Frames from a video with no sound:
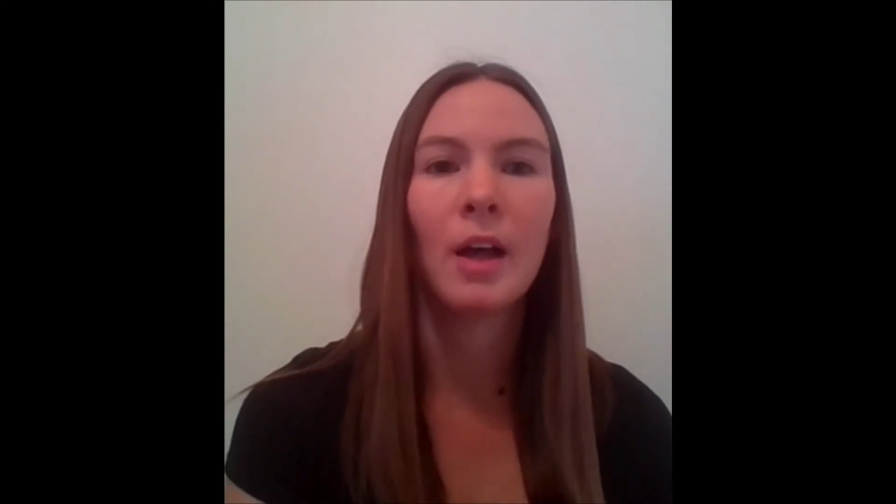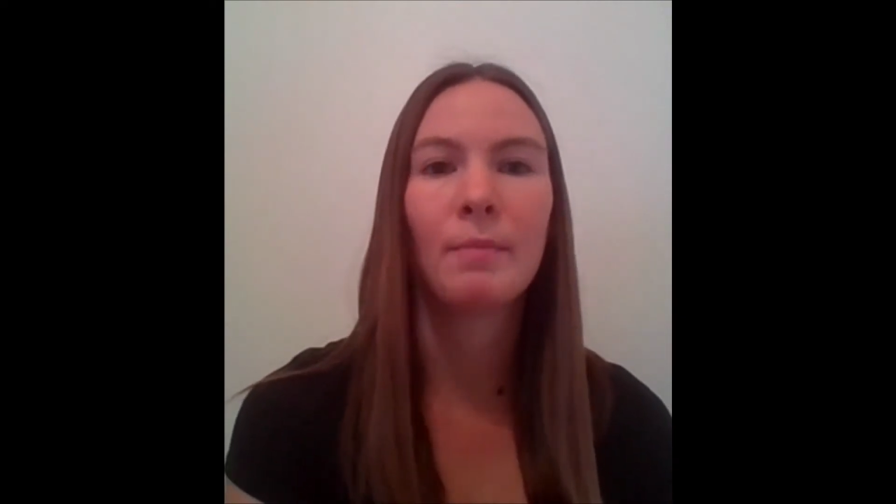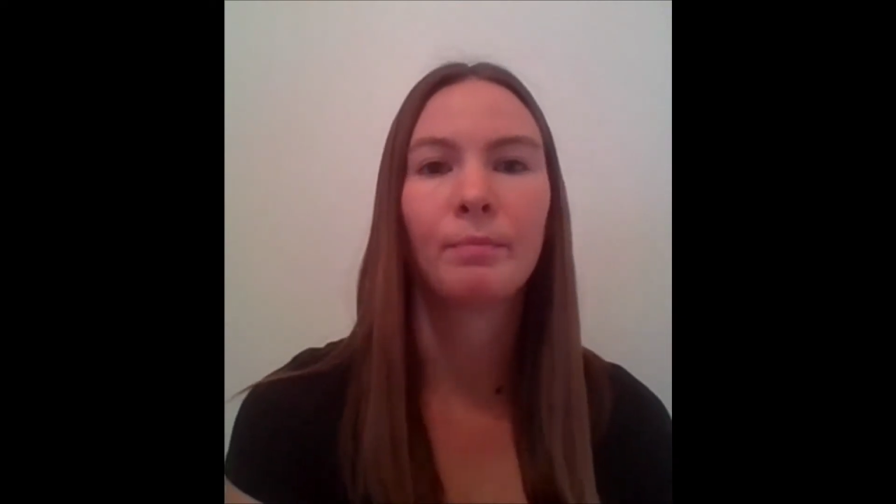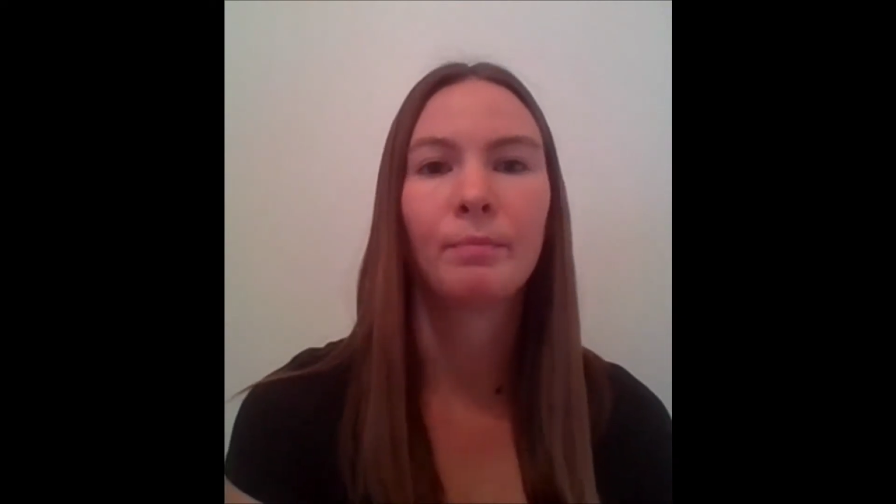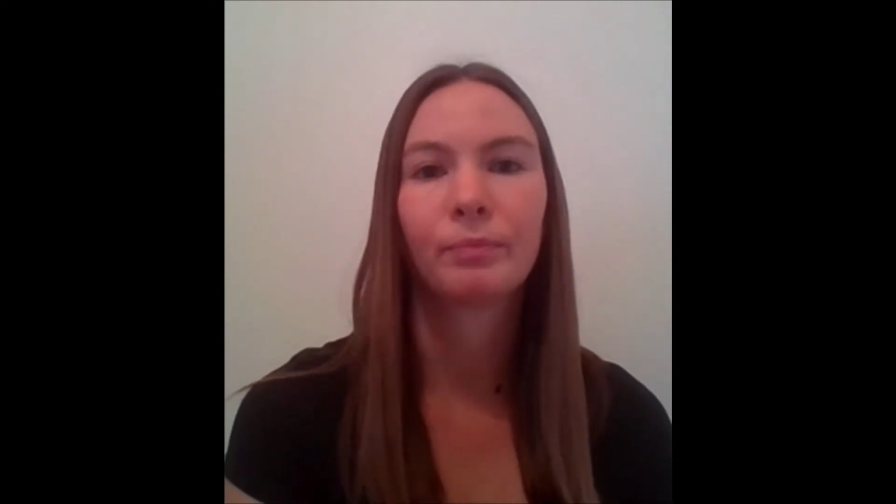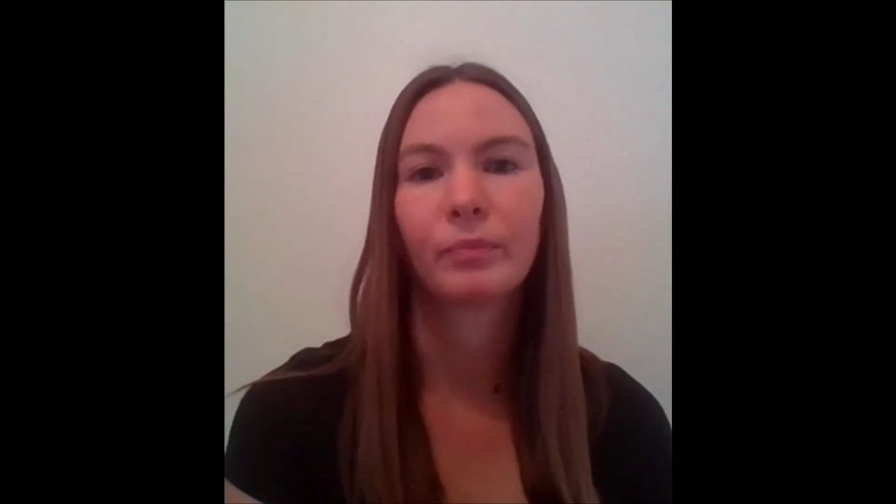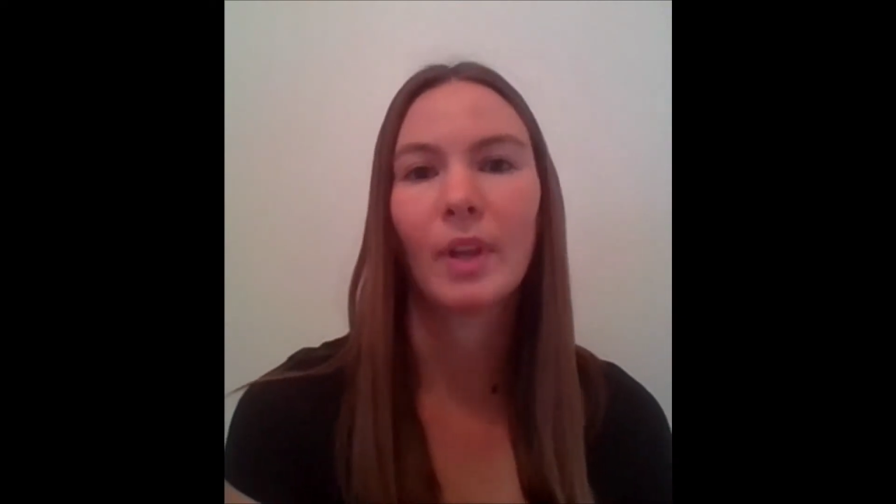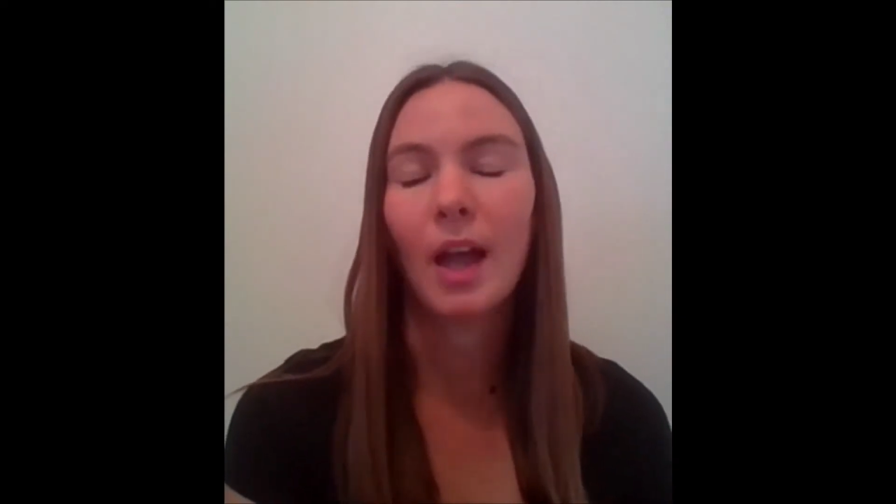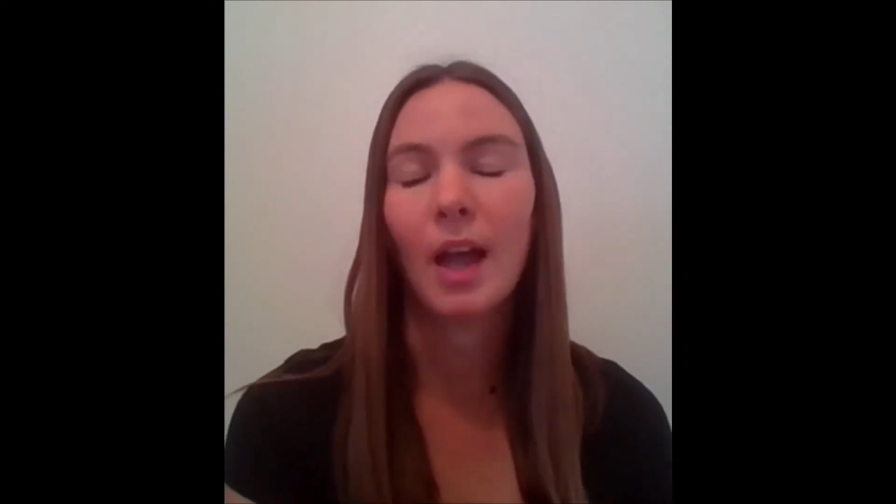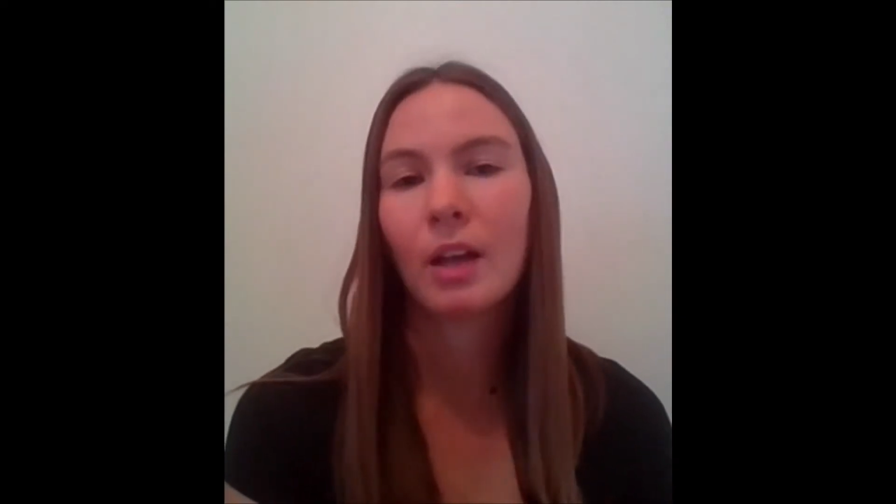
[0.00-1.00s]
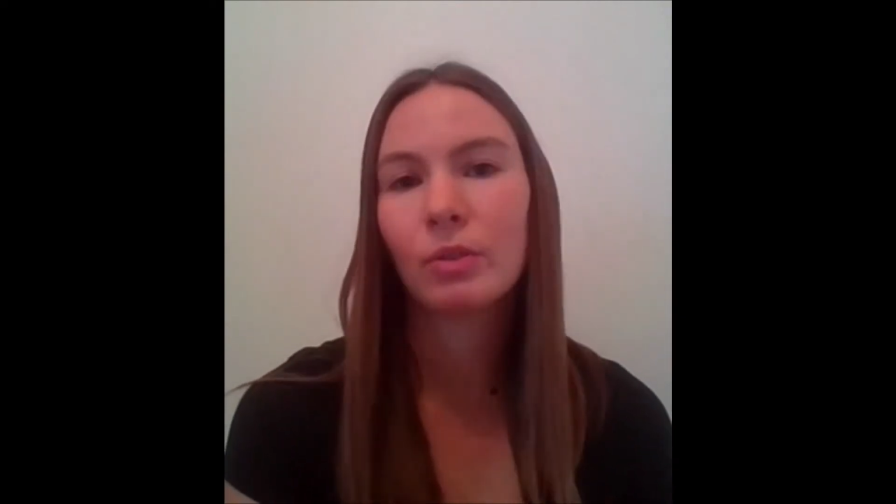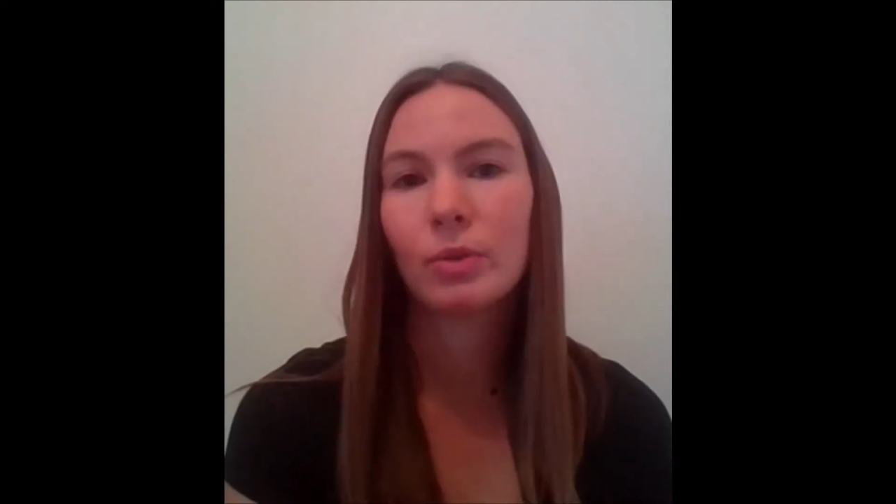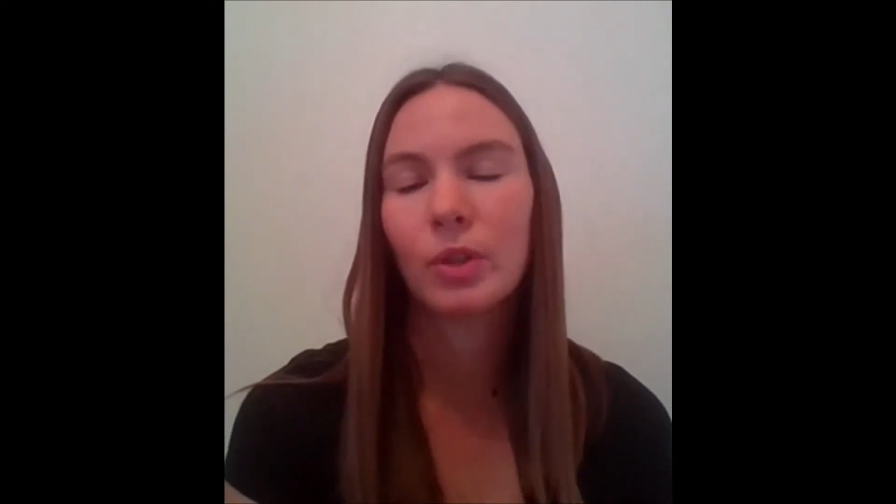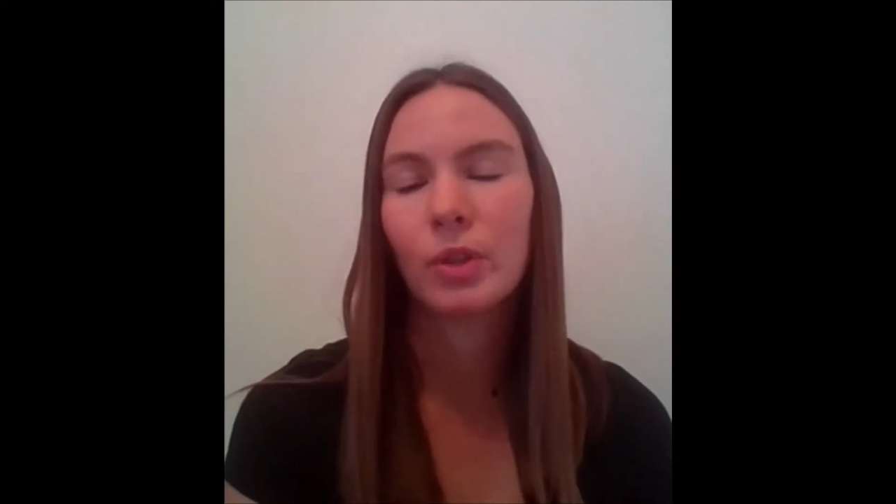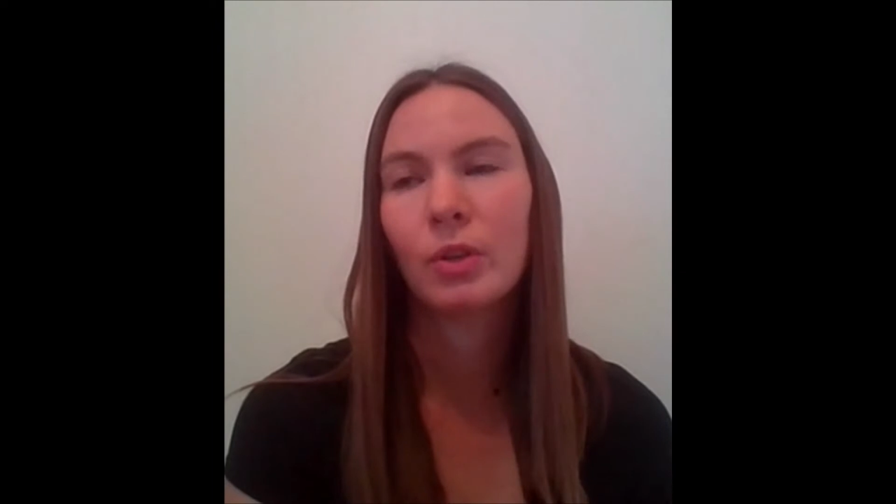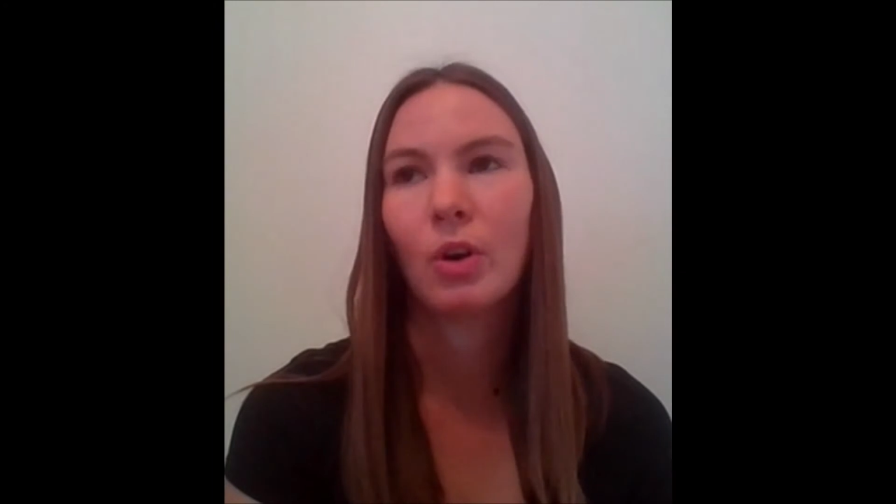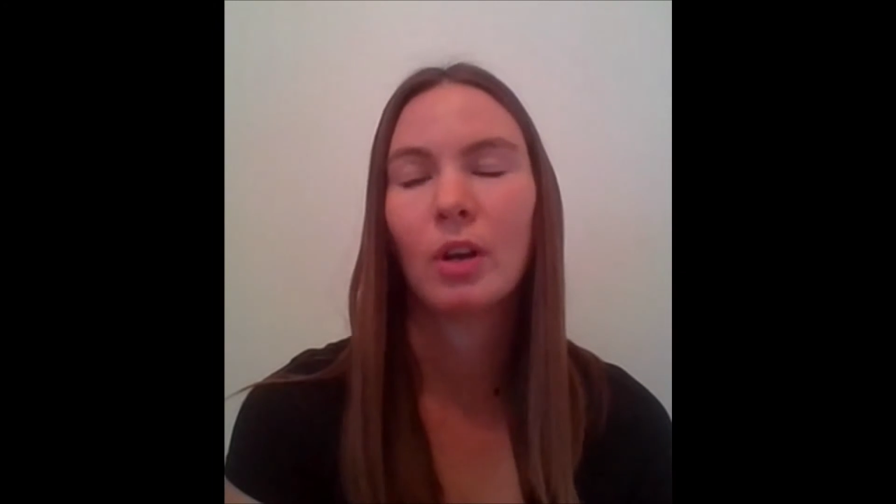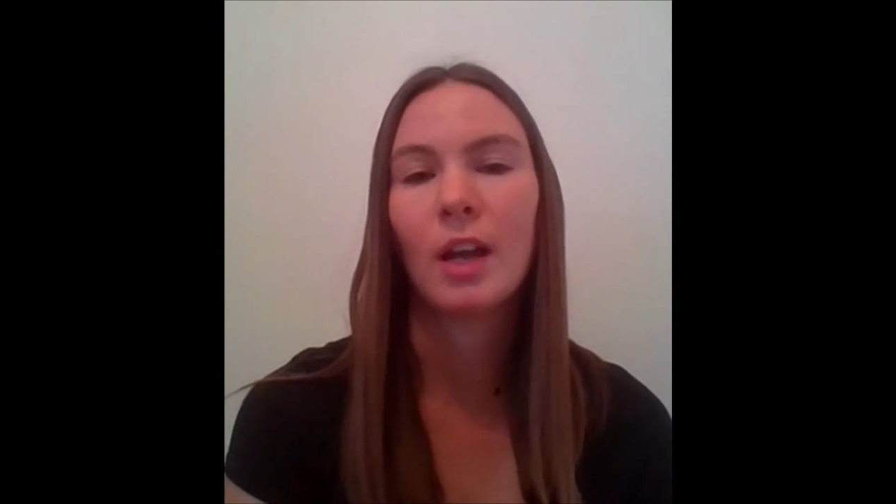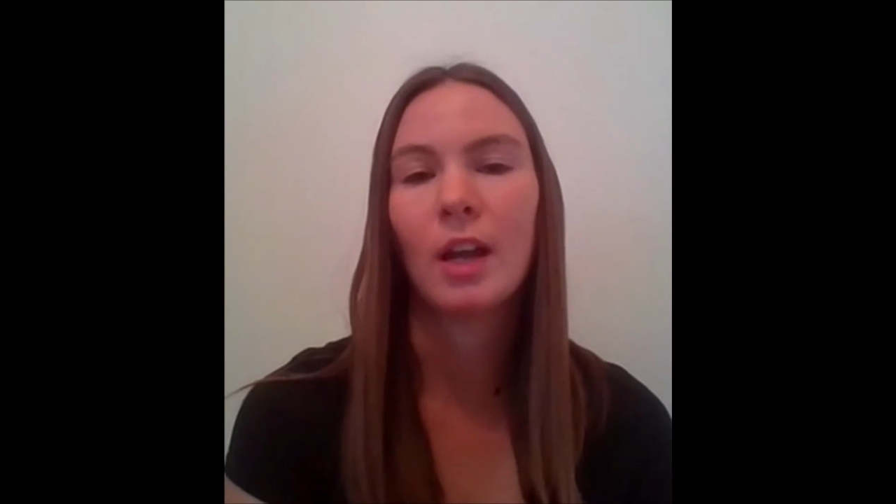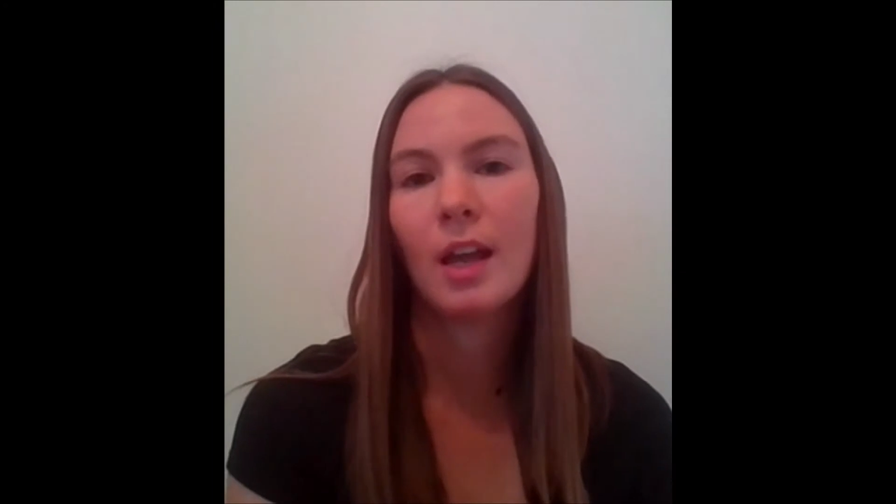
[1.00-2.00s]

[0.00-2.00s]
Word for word: Um, and also, your,